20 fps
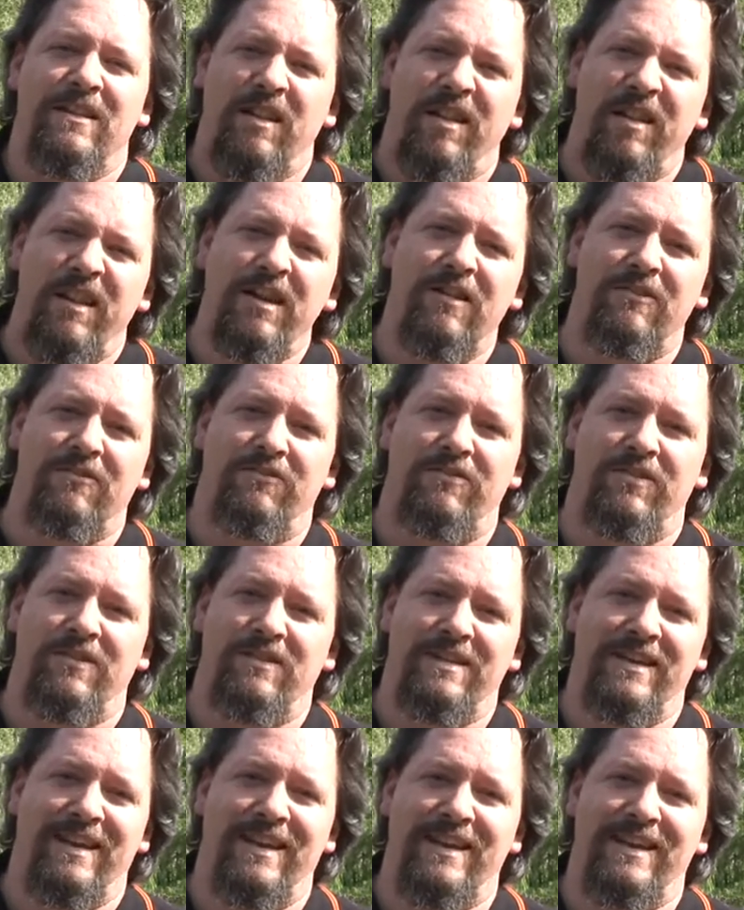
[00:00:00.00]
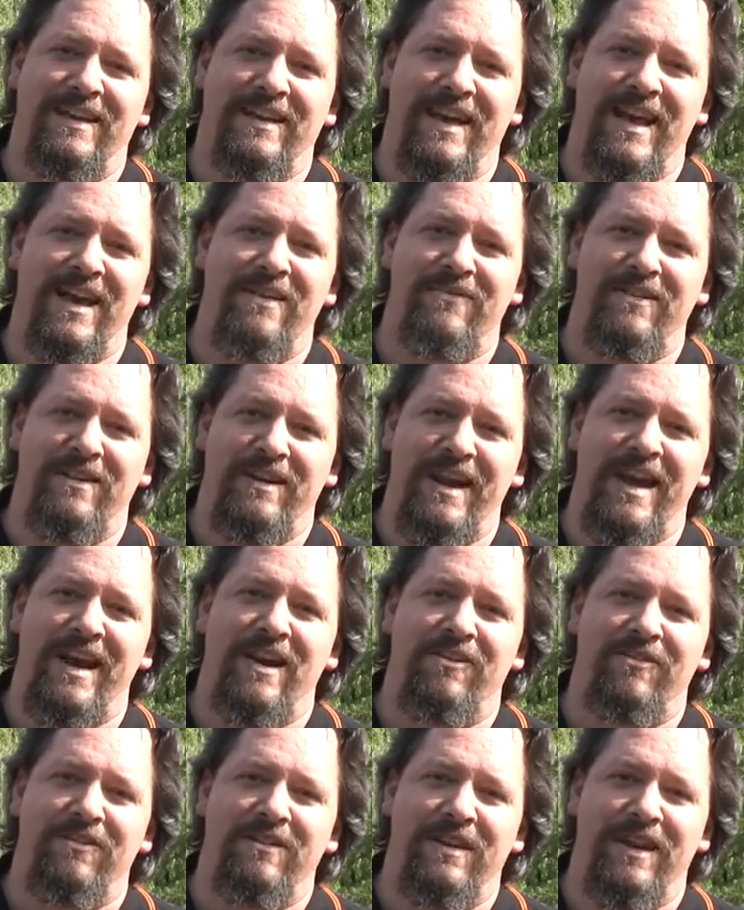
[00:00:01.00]
live to get into heaven
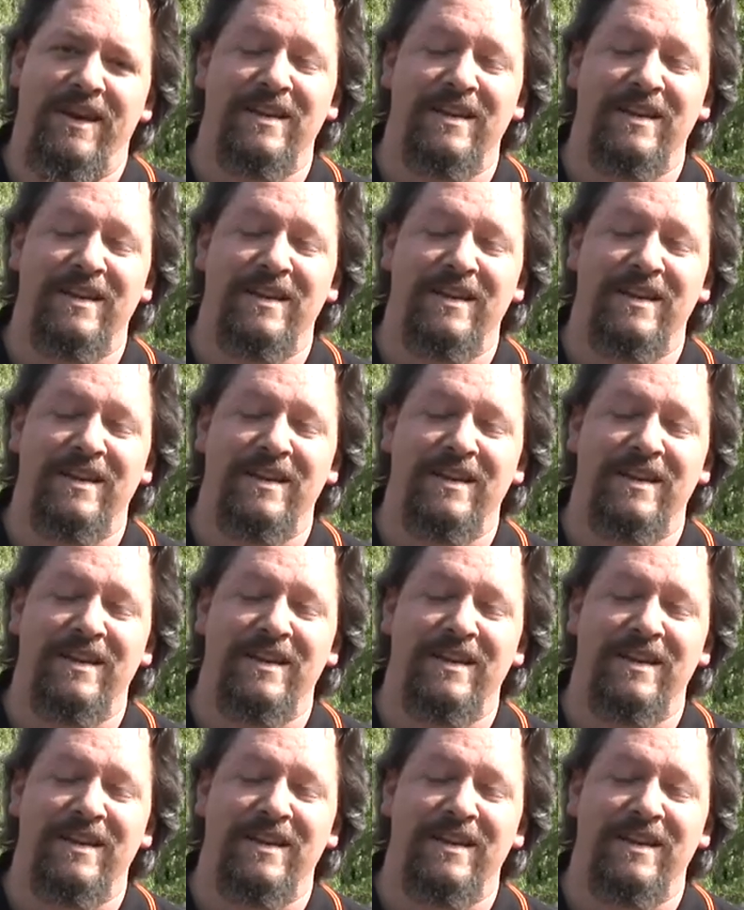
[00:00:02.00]
now